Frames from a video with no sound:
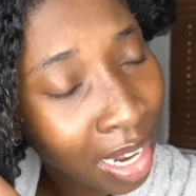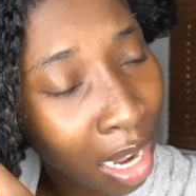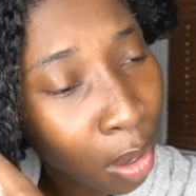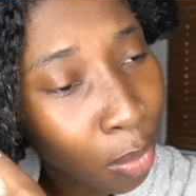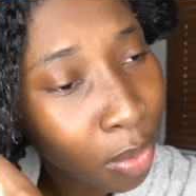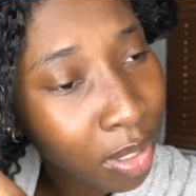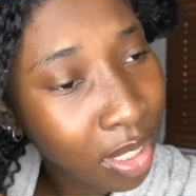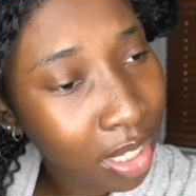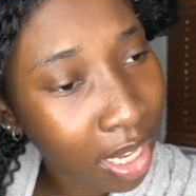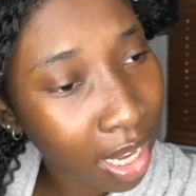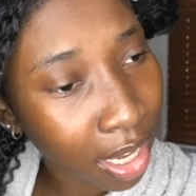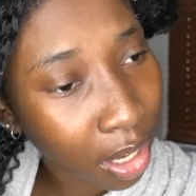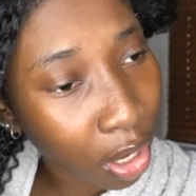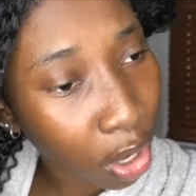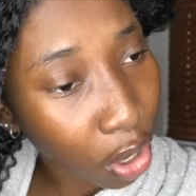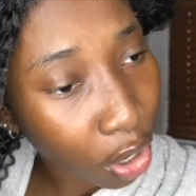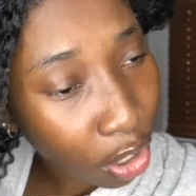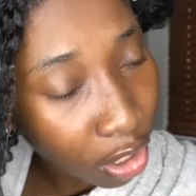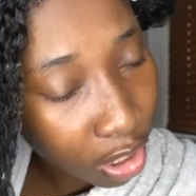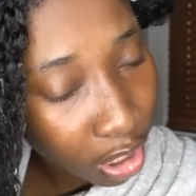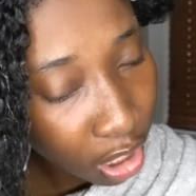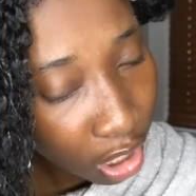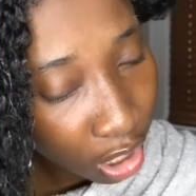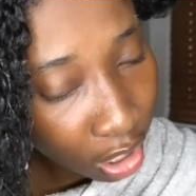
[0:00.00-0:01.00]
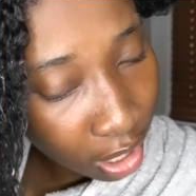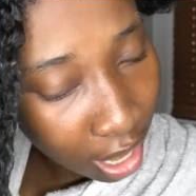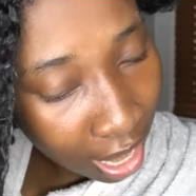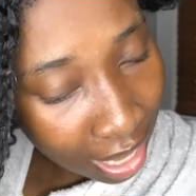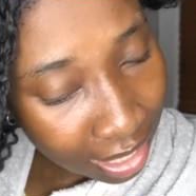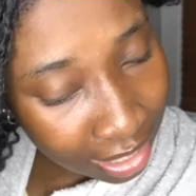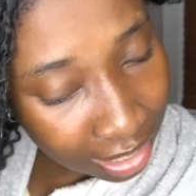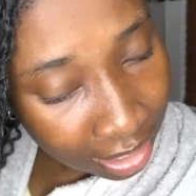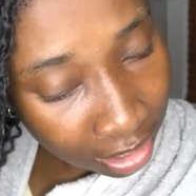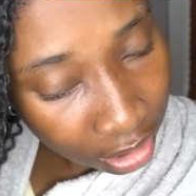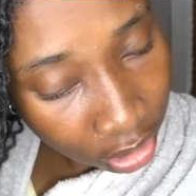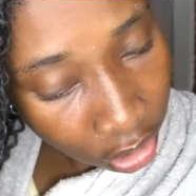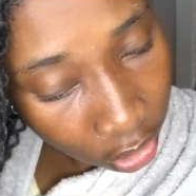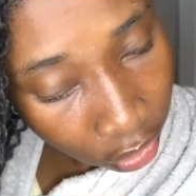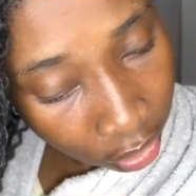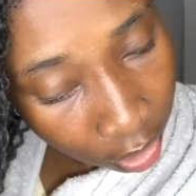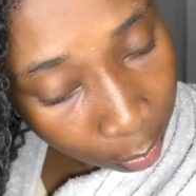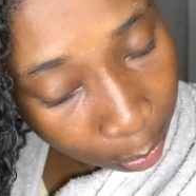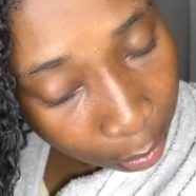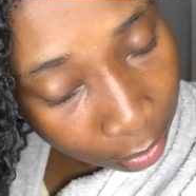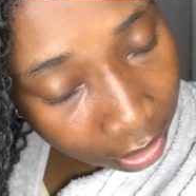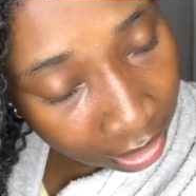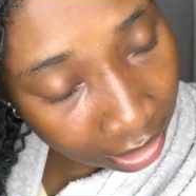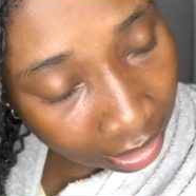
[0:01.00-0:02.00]
I was saying earlier, I did grow
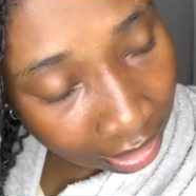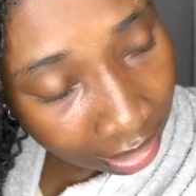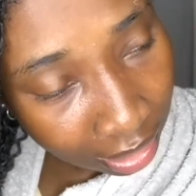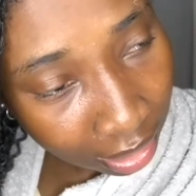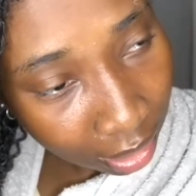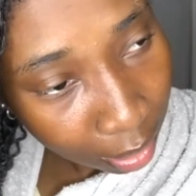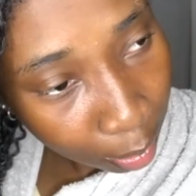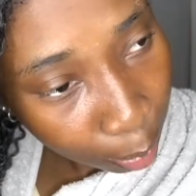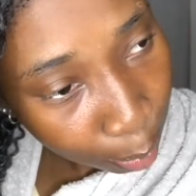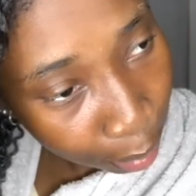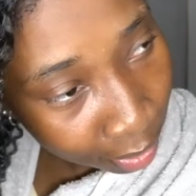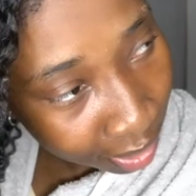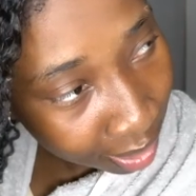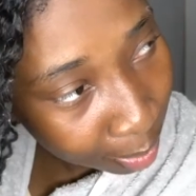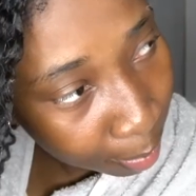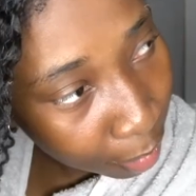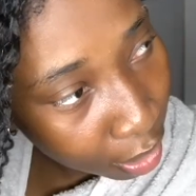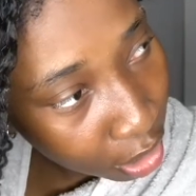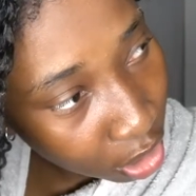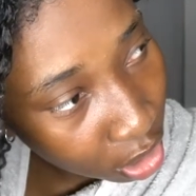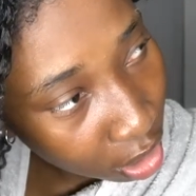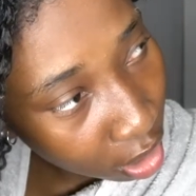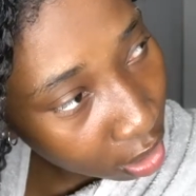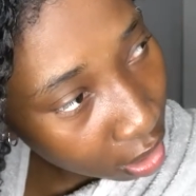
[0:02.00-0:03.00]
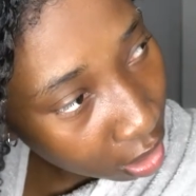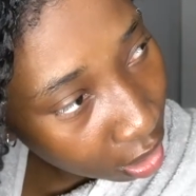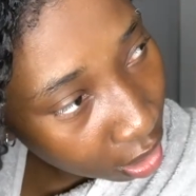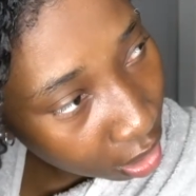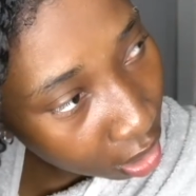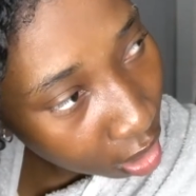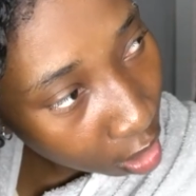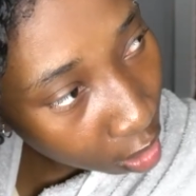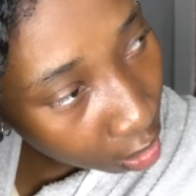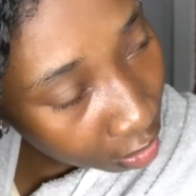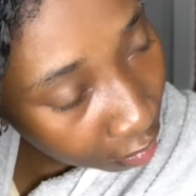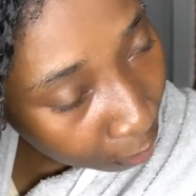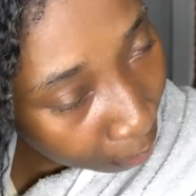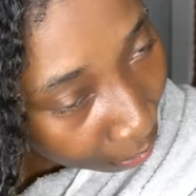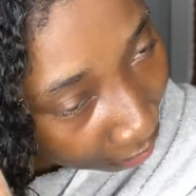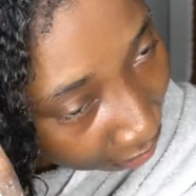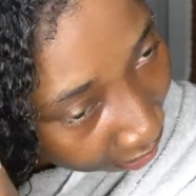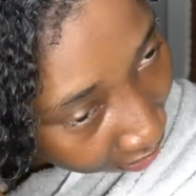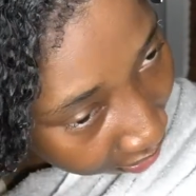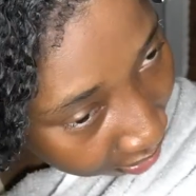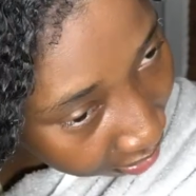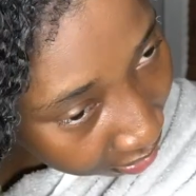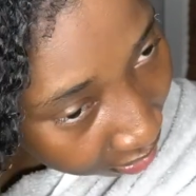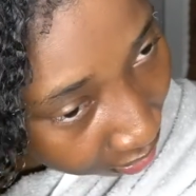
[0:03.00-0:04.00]
up with pretty much all of my
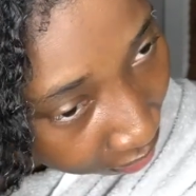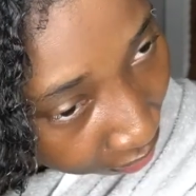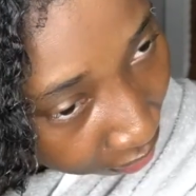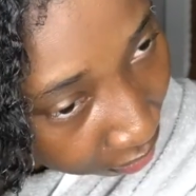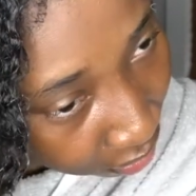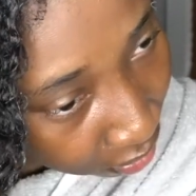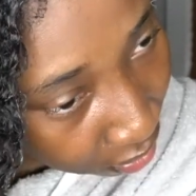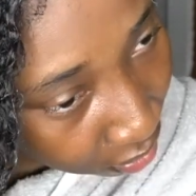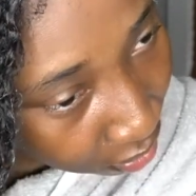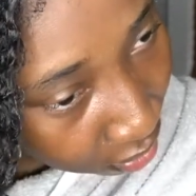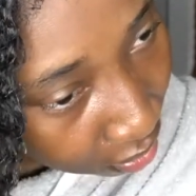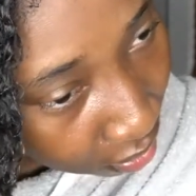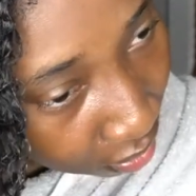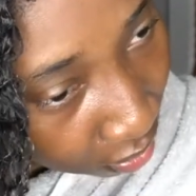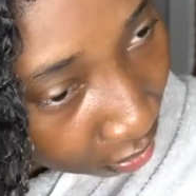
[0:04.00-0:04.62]
cousins,